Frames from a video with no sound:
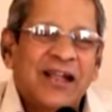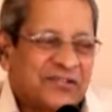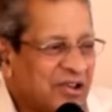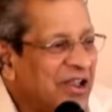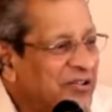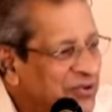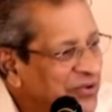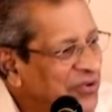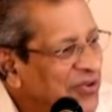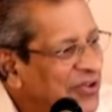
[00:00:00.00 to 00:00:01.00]
and try
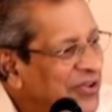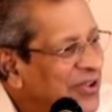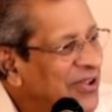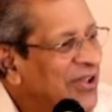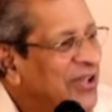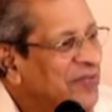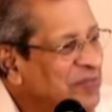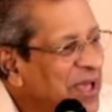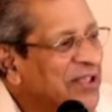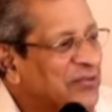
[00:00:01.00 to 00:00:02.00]
to
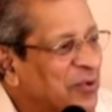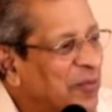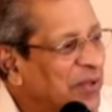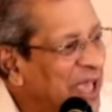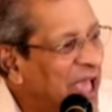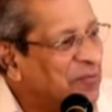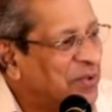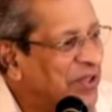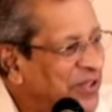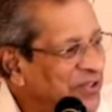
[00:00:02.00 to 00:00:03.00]
make Swami
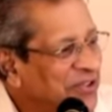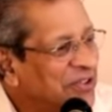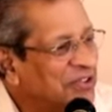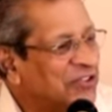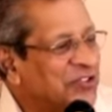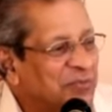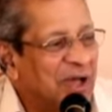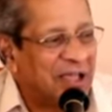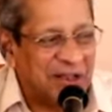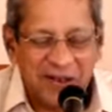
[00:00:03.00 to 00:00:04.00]
happy,
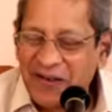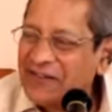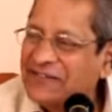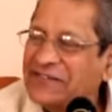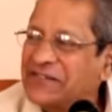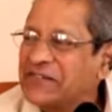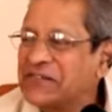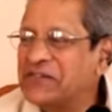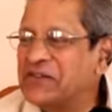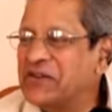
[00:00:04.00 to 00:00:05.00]
smile.
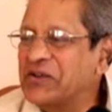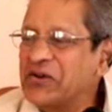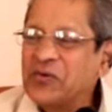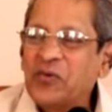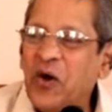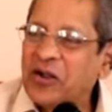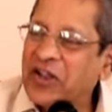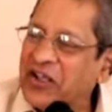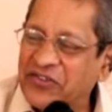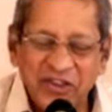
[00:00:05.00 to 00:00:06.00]

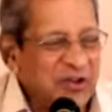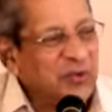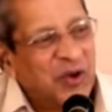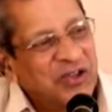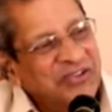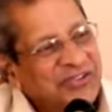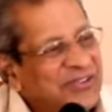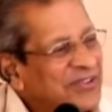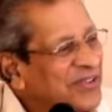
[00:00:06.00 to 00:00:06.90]
What I said was,